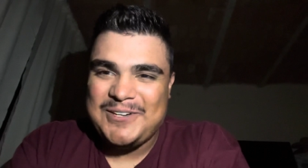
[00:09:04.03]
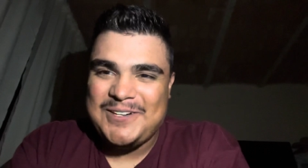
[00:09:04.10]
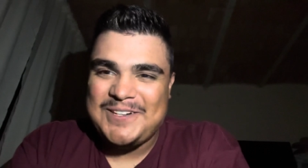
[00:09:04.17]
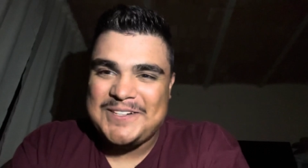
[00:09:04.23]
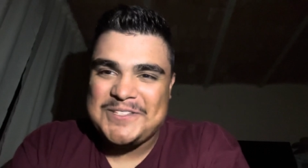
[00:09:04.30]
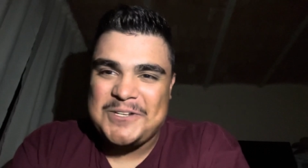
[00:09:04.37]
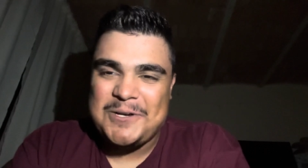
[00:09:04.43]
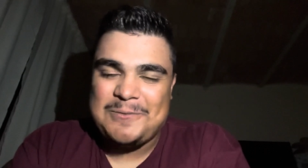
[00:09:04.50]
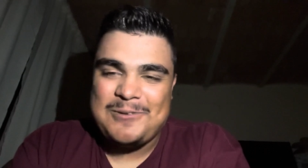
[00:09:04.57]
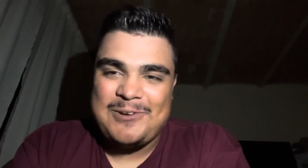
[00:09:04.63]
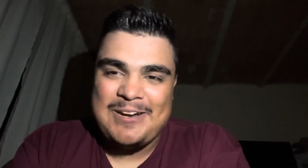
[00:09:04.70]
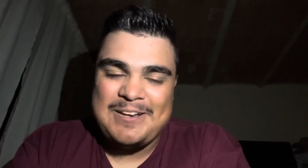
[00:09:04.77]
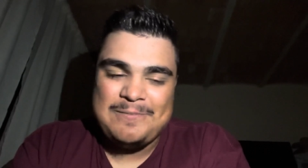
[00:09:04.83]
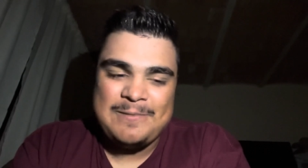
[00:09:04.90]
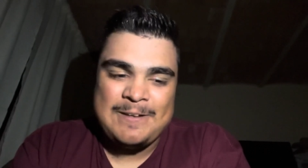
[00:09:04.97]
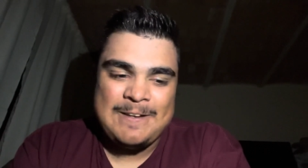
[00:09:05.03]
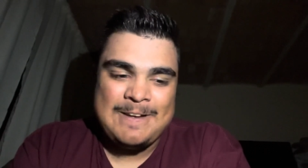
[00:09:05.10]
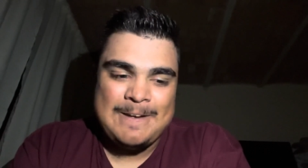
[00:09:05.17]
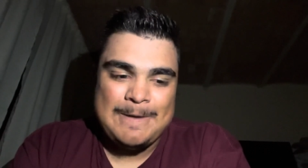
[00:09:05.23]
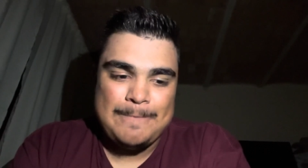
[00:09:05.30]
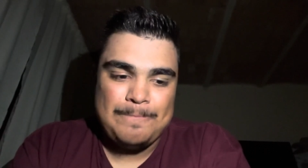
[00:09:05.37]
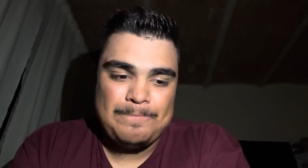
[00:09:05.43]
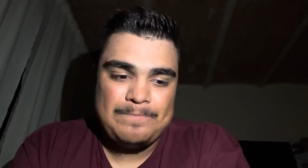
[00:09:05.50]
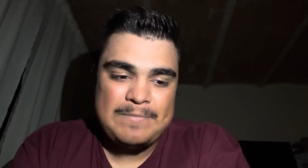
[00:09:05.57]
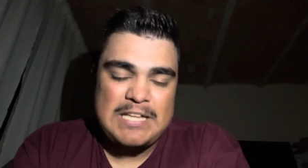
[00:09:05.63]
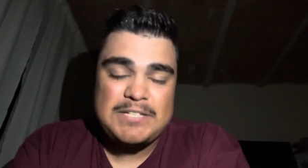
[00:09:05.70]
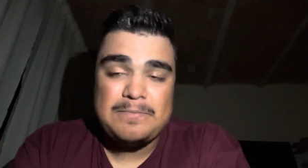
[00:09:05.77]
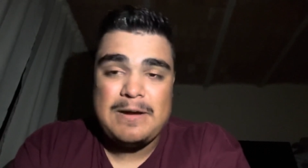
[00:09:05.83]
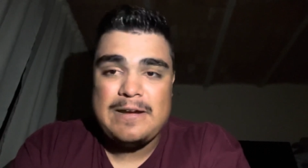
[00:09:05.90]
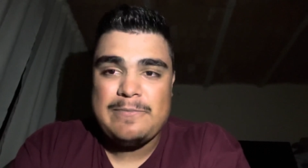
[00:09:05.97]
in October, right? But
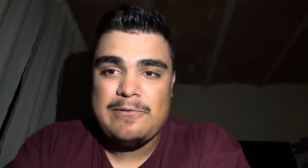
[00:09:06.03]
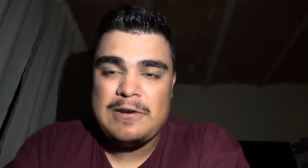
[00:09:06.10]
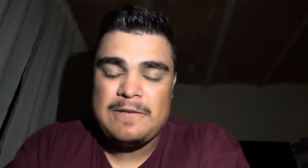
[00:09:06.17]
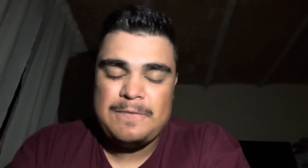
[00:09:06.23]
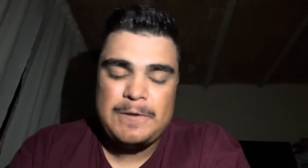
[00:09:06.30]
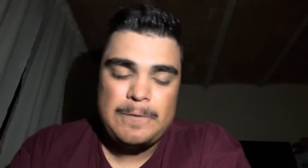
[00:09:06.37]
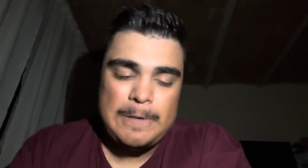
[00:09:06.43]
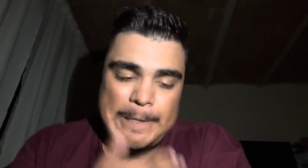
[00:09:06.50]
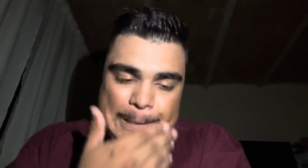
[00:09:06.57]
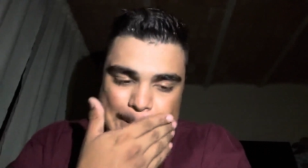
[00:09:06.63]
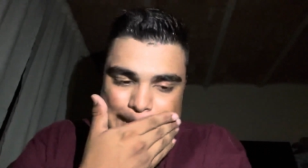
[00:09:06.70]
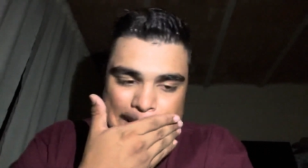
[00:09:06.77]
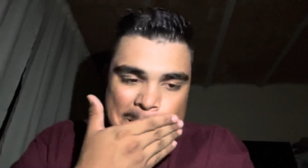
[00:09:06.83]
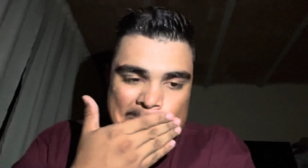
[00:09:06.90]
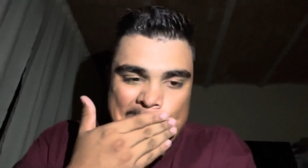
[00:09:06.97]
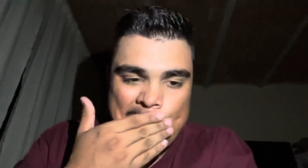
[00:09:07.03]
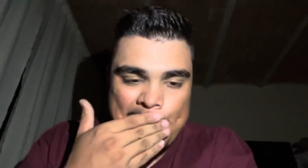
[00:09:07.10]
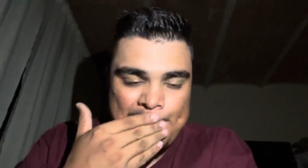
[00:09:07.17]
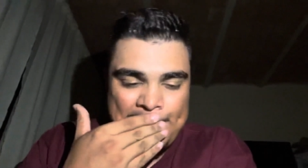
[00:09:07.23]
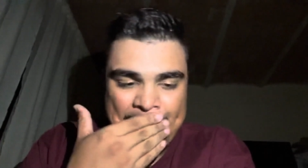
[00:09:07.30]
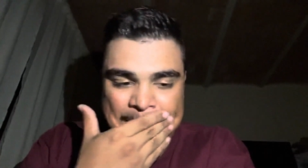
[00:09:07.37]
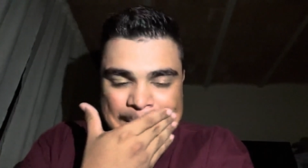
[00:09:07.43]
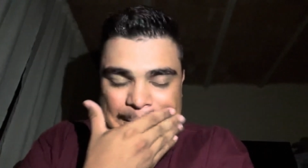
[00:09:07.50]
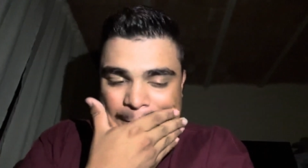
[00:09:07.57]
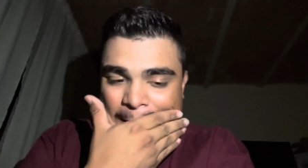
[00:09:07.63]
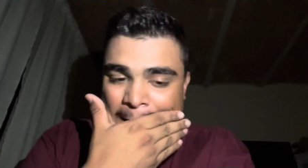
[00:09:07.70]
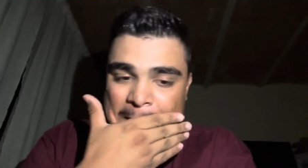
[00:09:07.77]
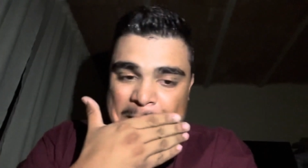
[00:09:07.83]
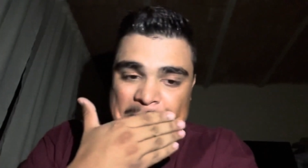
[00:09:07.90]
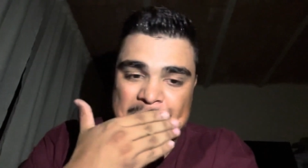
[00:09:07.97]
that's my point of view on it. I don't know, man. I
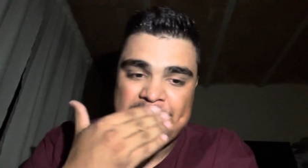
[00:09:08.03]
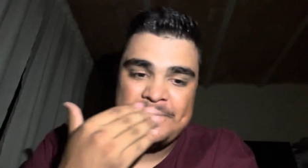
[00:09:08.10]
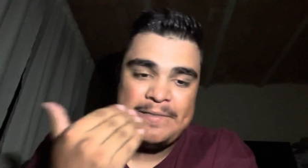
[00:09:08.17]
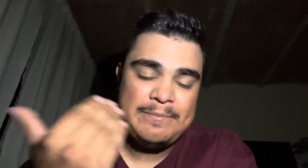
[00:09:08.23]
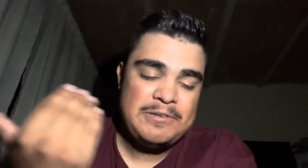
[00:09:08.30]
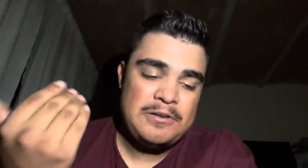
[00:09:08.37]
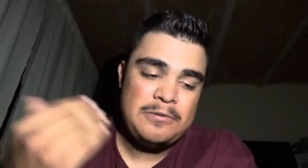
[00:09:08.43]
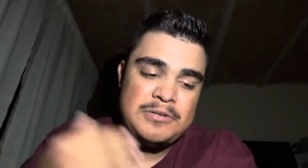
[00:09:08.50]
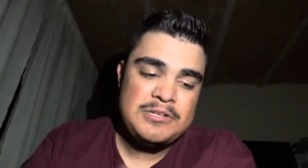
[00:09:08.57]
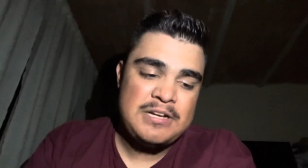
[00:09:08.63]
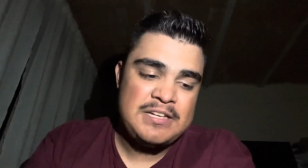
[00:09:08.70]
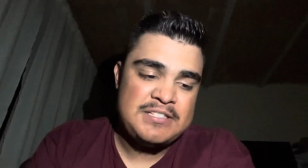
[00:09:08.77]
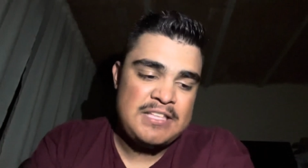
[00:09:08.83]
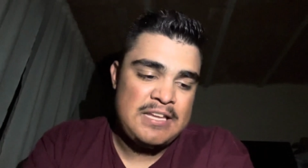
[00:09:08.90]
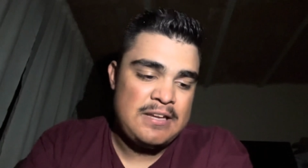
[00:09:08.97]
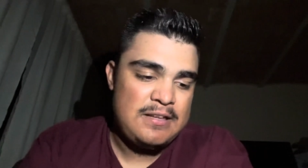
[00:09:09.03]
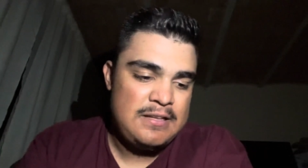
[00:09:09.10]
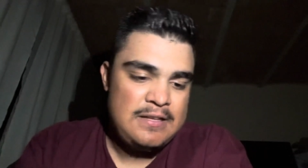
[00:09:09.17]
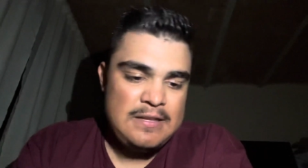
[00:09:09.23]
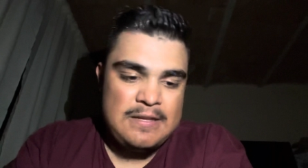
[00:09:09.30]
don't know. Let me know what you guys think.